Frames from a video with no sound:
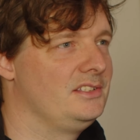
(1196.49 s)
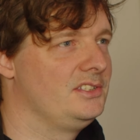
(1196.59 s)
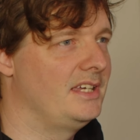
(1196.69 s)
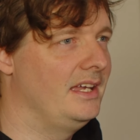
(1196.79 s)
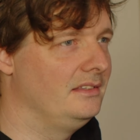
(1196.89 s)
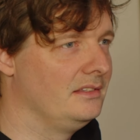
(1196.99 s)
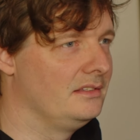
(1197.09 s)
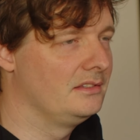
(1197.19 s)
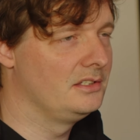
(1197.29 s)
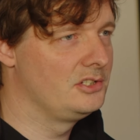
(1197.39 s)

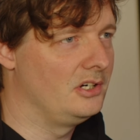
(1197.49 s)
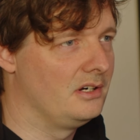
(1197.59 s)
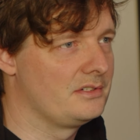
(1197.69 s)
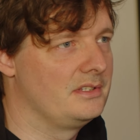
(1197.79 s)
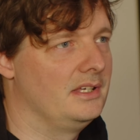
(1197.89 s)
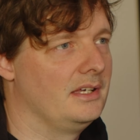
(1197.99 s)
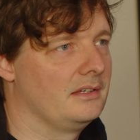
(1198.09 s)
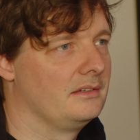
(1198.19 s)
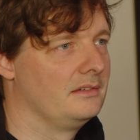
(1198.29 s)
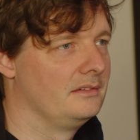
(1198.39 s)
tend to charge their
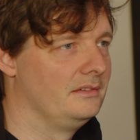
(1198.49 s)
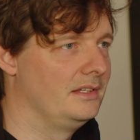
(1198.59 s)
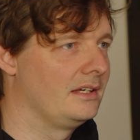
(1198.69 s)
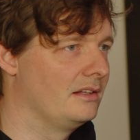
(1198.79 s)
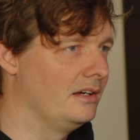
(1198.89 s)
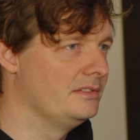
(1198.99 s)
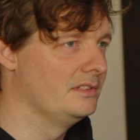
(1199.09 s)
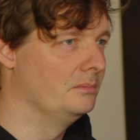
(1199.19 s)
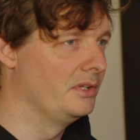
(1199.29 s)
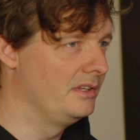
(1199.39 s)
their clients on a monthly